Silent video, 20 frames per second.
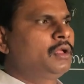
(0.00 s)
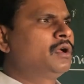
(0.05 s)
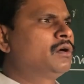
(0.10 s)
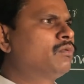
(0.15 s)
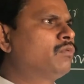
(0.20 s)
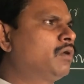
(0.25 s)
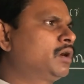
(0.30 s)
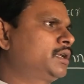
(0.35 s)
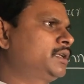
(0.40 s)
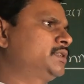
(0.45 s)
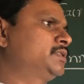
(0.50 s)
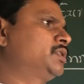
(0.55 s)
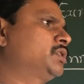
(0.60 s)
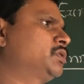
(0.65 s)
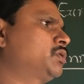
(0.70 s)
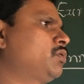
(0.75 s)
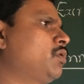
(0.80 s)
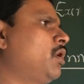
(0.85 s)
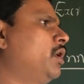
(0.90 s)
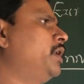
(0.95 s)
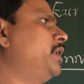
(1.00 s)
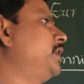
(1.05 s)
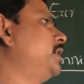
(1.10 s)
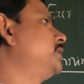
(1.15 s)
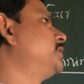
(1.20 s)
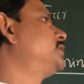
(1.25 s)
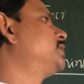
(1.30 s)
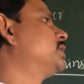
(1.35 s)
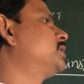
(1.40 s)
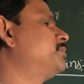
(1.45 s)
What is the
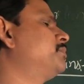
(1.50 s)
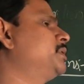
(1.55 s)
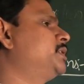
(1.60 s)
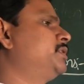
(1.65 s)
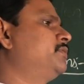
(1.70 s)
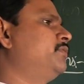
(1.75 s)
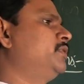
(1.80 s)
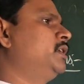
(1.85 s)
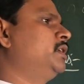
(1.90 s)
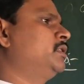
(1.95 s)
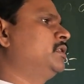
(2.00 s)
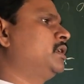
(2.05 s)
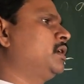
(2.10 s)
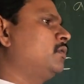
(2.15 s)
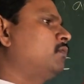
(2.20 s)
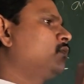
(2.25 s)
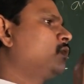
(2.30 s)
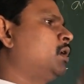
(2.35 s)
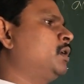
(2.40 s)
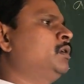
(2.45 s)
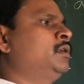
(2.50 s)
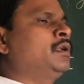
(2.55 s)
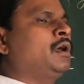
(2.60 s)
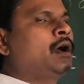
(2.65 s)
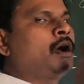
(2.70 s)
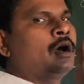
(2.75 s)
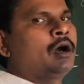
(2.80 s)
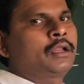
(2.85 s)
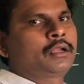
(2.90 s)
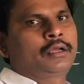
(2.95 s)
coordination between the one
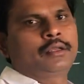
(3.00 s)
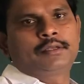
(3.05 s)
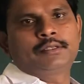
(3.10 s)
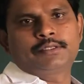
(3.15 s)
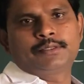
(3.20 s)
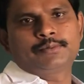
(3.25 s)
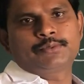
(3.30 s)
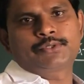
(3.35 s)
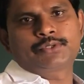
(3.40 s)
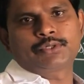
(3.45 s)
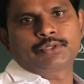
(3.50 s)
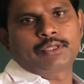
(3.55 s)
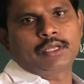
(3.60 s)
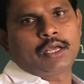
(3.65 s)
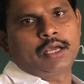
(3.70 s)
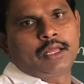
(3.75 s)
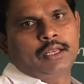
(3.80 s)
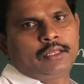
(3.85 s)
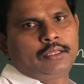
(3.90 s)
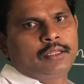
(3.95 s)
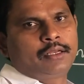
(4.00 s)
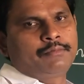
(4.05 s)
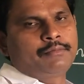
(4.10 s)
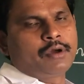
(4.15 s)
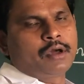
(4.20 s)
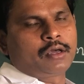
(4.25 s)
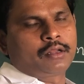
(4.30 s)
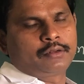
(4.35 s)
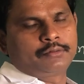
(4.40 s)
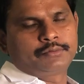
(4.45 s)
organisms to the another
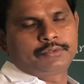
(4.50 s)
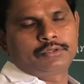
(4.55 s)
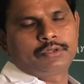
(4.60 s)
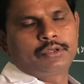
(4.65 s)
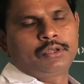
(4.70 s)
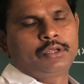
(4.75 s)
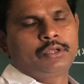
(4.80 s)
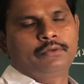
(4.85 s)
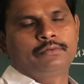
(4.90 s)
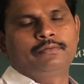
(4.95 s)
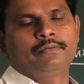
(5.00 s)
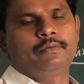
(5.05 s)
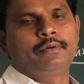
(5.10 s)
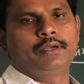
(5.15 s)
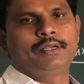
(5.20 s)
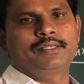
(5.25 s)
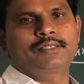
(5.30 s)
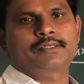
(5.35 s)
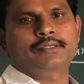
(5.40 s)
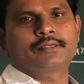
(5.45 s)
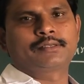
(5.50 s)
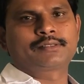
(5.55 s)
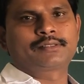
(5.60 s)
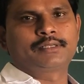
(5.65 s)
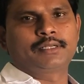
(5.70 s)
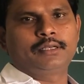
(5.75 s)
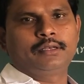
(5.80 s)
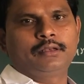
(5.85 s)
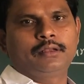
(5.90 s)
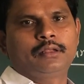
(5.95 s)
organism? We will discuss
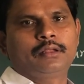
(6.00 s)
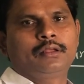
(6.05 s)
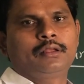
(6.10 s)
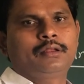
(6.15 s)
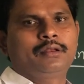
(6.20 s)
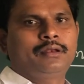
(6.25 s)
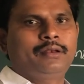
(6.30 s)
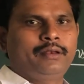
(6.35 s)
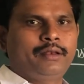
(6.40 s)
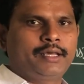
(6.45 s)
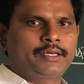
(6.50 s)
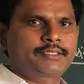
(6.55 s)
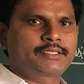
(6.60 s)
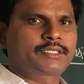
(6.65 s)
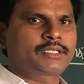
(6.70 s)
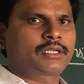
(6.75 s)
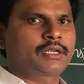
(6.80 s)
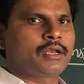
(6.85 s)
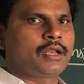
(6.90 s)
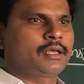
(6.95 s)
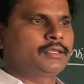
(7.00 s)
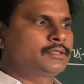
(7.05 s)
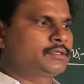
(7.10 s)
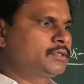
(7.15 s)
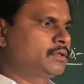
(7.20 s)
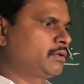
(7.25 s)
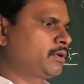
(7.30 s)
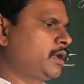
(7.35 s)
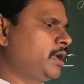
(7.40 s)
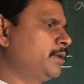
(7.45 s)
in next
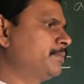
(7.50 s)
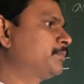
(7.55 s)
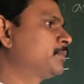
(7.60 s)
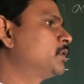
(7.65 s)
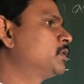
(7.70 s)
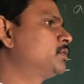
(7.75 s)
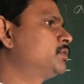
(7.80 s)
class. Okay.